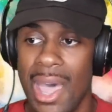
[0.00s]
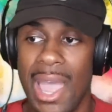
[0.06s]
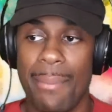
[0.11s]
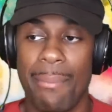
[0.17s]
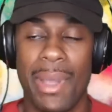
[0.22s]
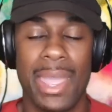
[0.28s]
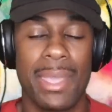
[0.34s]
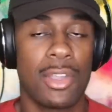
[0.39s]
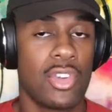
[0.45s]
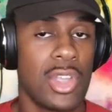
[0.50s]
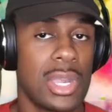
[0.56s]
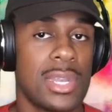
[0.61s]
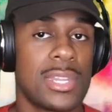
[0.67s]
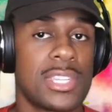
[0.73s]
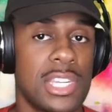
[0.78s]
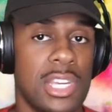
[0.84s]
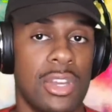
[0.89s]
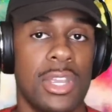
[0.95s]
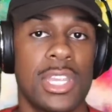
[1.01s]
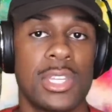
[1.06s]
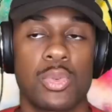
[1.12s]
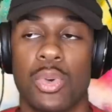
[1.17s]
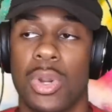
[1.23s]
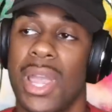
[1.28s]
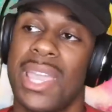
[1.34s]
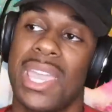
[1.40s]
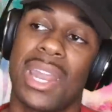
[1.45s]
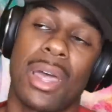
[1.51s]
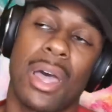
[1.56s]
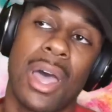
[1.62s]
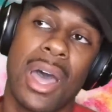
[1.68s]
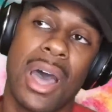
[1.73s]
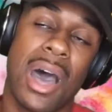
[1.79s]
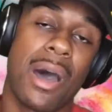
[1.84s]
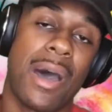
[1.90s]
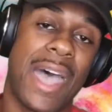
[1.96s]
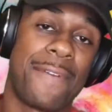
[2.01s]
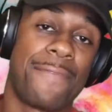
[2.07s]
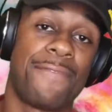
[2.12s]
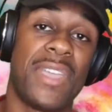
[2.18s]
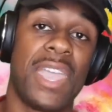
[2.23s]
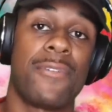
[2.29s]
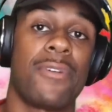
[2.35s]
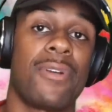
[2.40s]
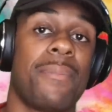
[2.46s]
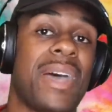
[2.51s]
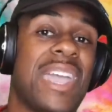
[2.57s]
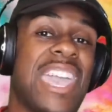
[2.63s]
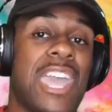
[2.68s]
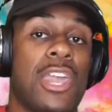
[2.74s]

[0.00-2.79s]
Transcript: I might create a series where I favor my